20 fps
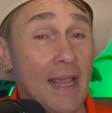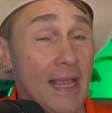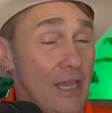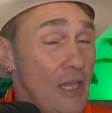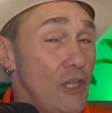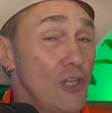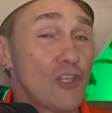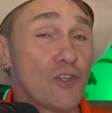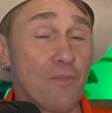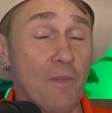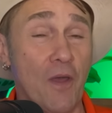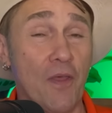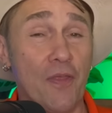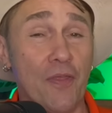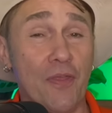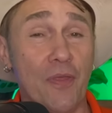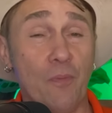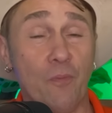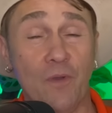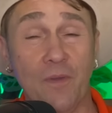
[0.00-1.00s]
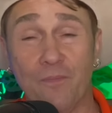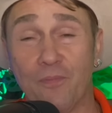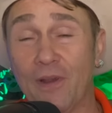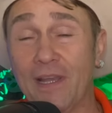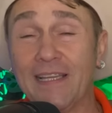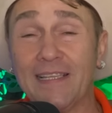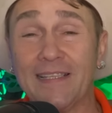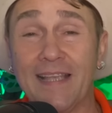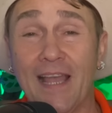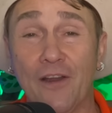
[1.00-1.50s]
each month we
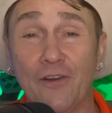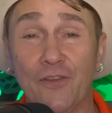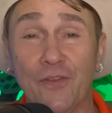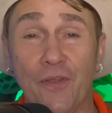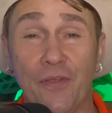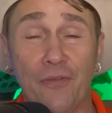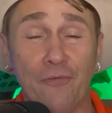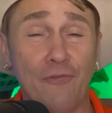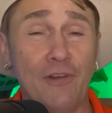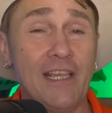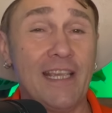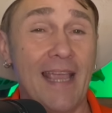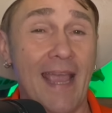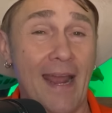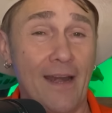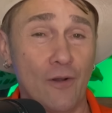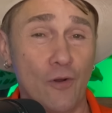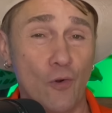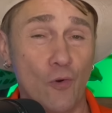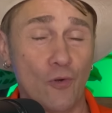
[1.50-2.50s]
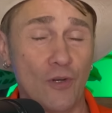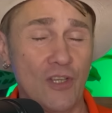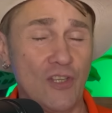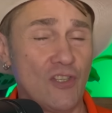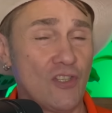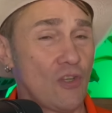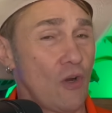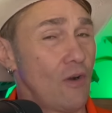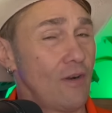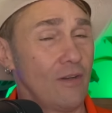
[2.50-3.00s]
break it down into three categories,
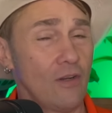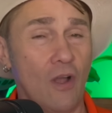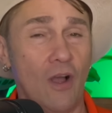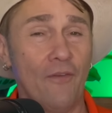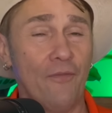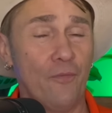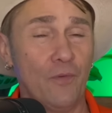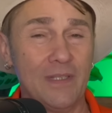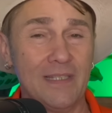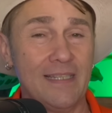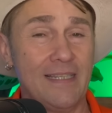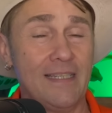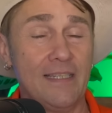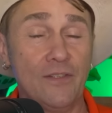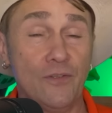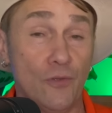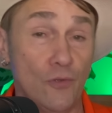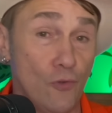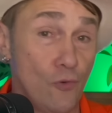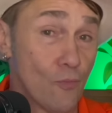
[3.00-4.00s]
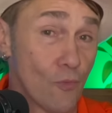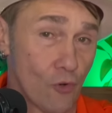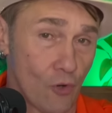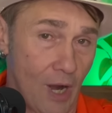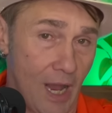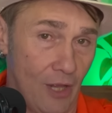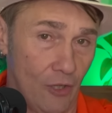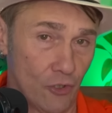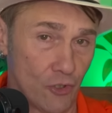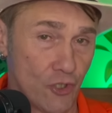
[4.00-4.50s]
starting off with the
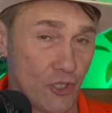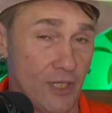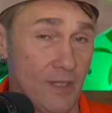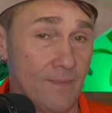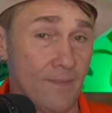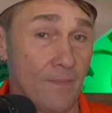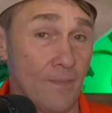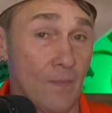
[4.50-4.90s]
numerology,